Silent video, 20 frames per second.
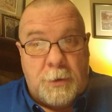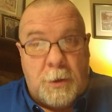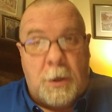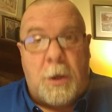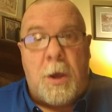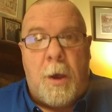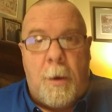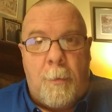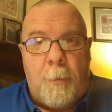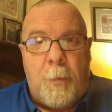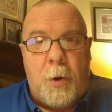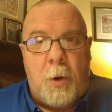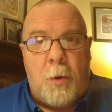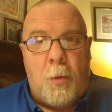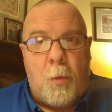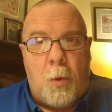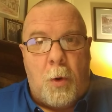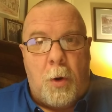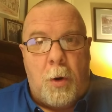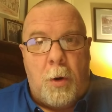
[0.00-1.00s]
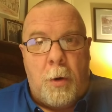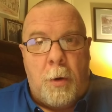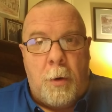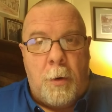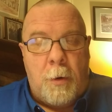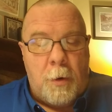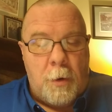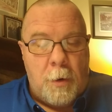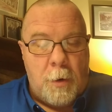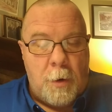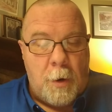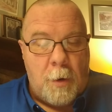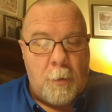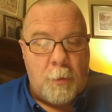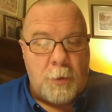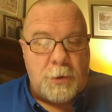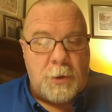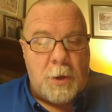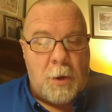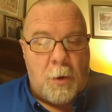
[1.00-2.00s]
is the compound word I
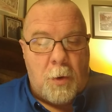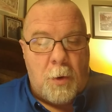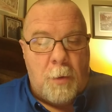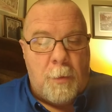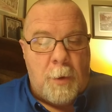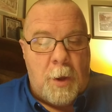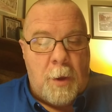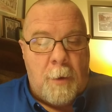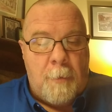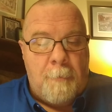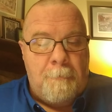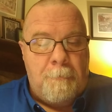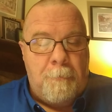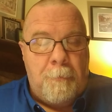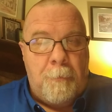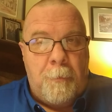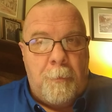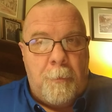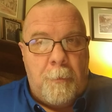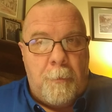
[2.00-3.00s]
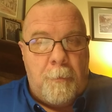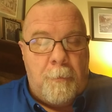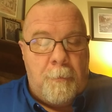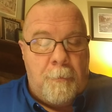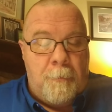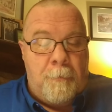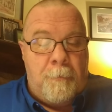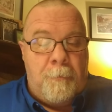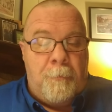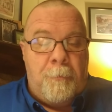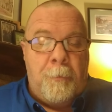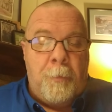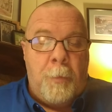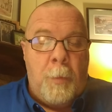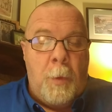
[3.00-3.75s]
was talking about.